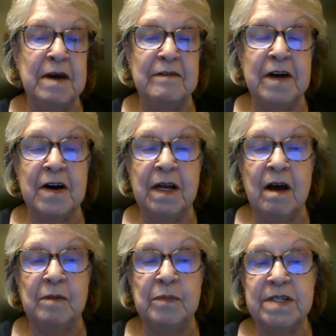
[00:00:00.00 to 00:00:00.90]
going to be a
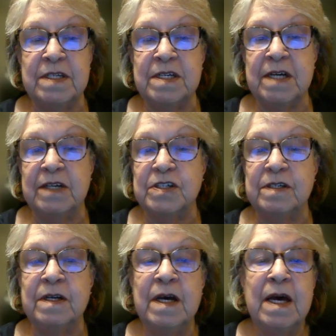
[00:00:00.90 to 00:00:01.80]
very long
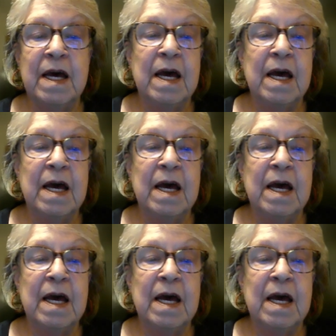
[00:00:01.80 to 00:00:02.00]
presentation.